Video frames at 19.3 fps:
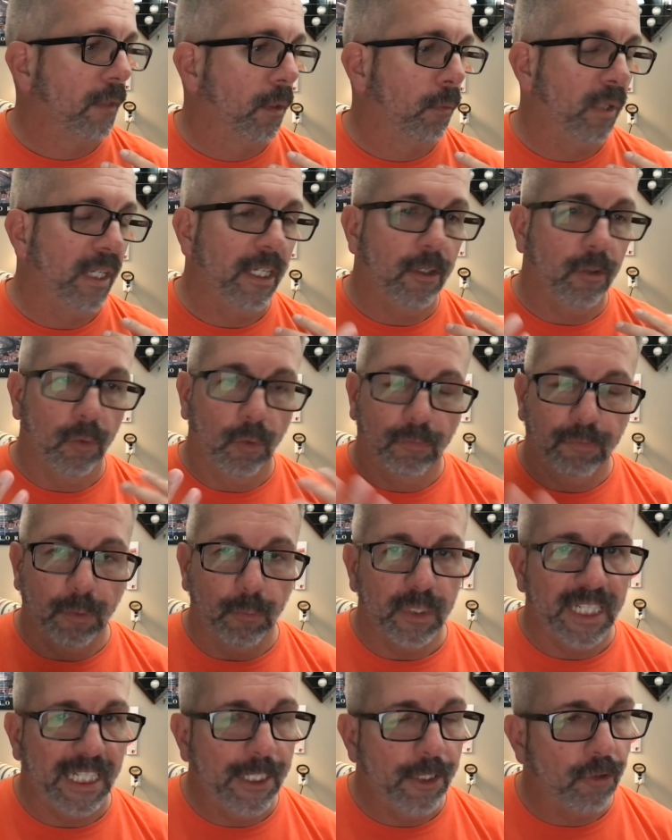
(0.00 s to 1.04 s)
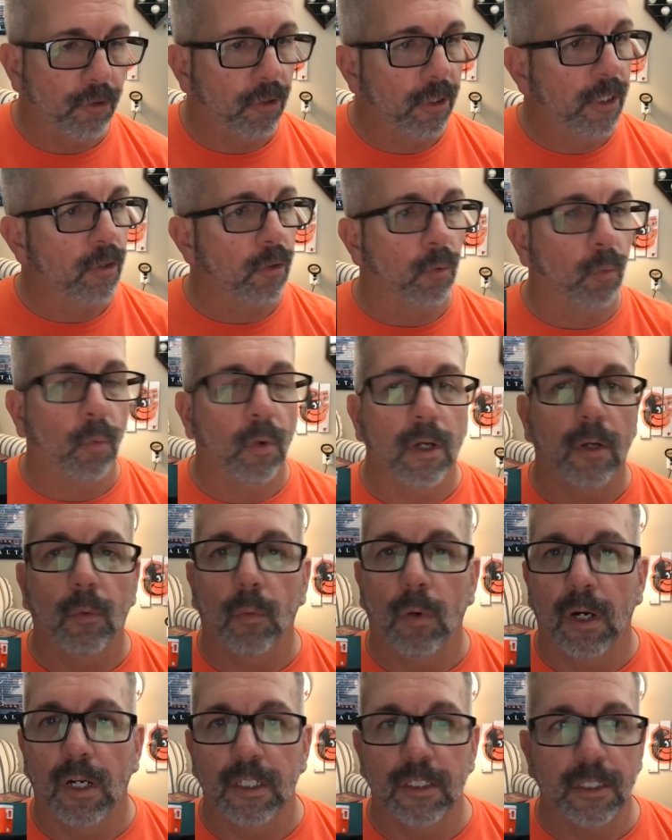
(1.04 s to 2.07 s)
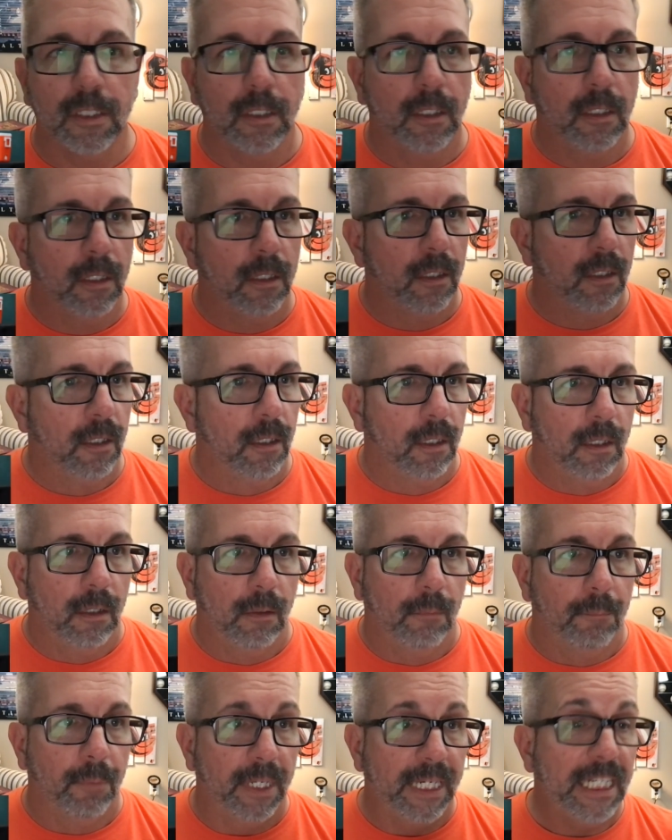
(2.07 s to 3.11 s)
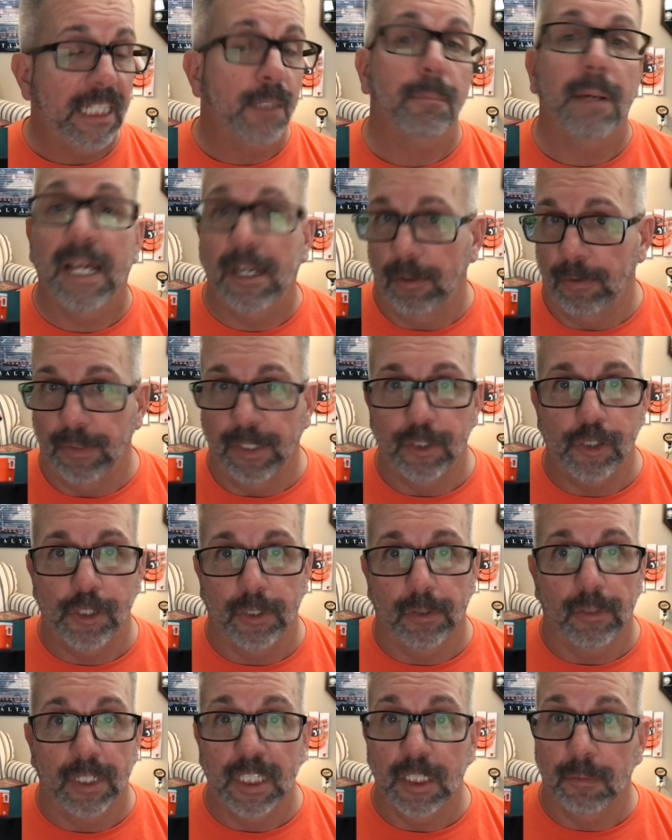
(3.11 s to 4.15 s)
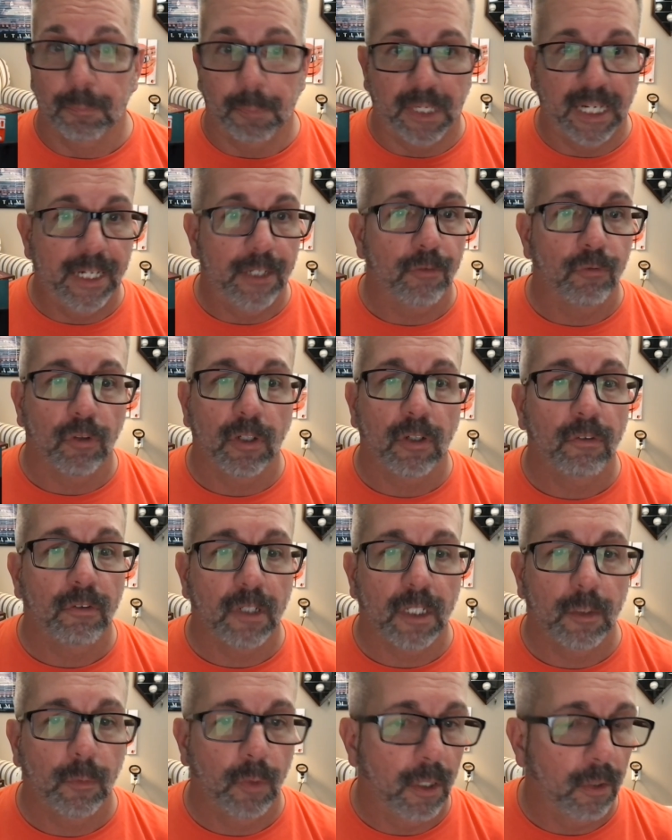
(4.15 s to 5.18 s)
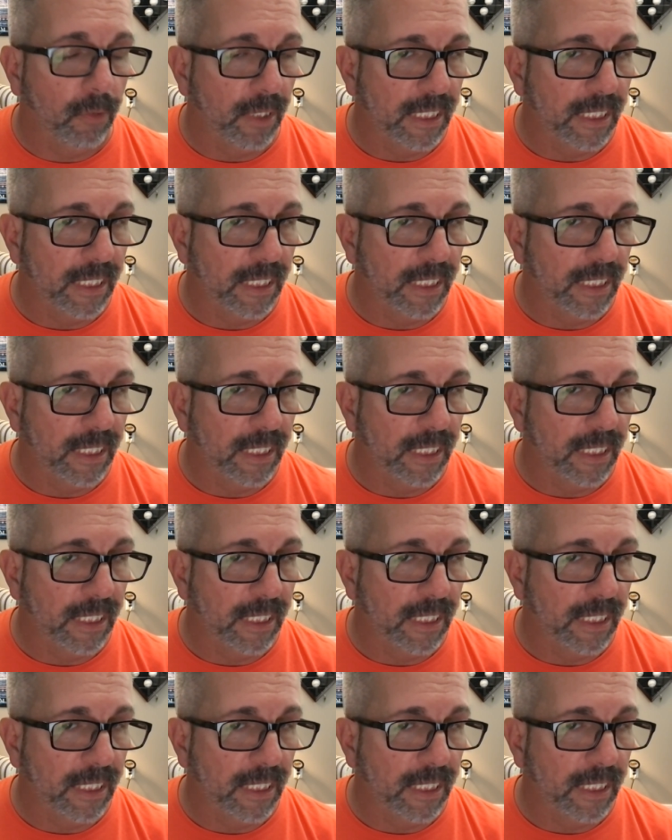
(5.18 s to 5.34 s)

We didn't know if it was injuries or what it was, but he's better this year. He's playing really, really well,